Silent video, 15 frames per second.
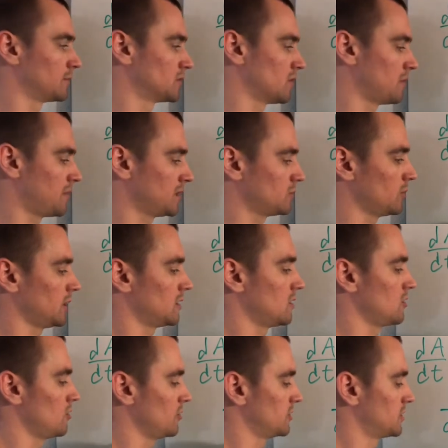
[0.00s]
So the best we could
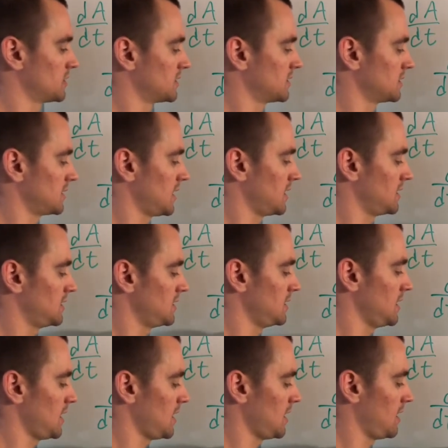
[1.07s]
do is just to say
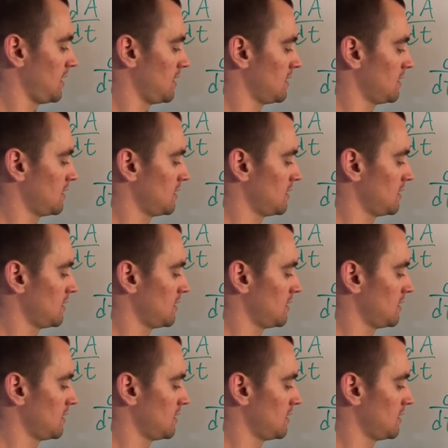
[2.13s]
dA